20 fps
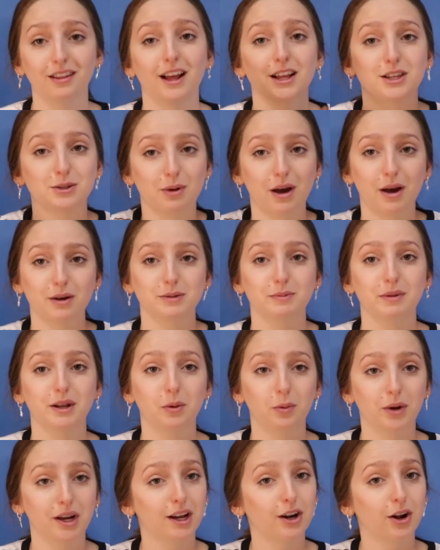That's why I was being
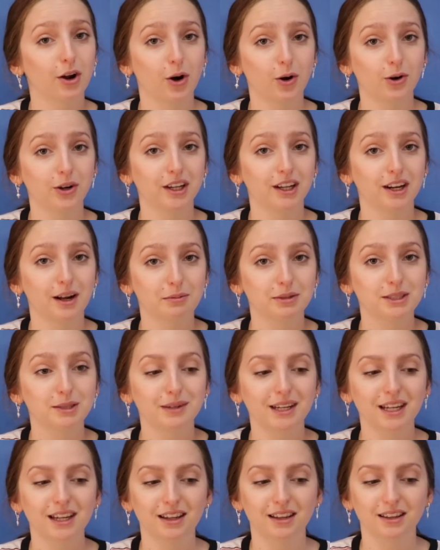a weirdo holding it up to
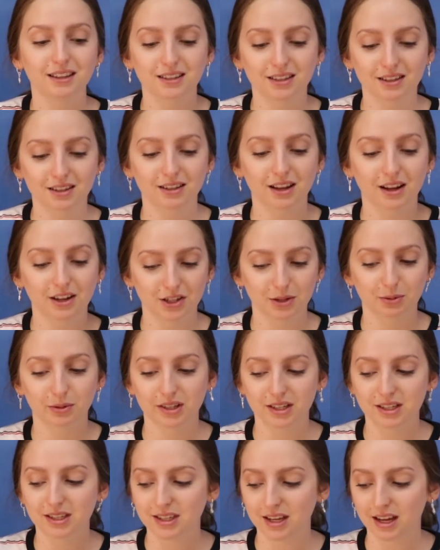my ears, because I just
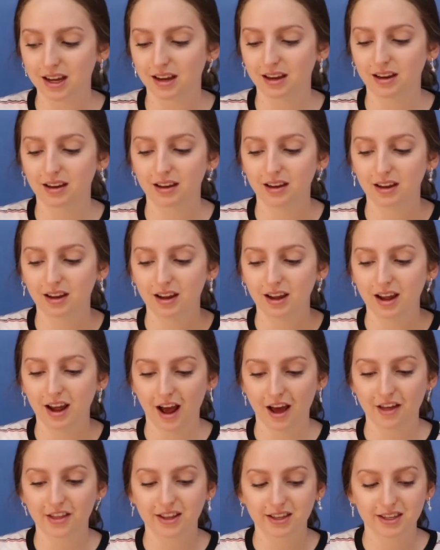wanted to see
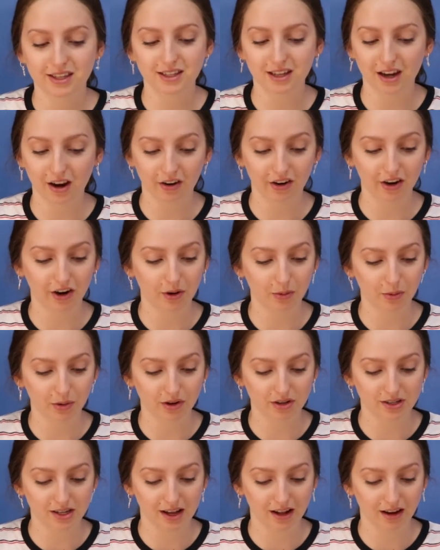how that stereo
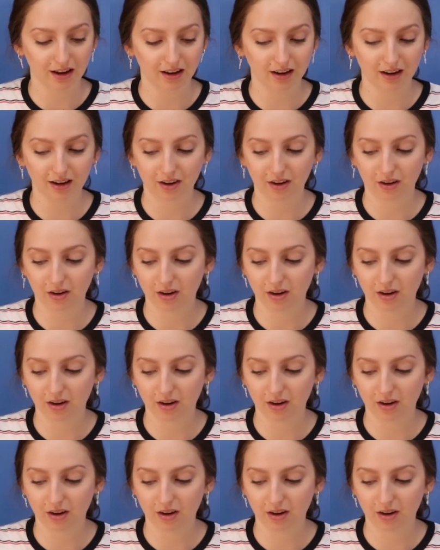was, and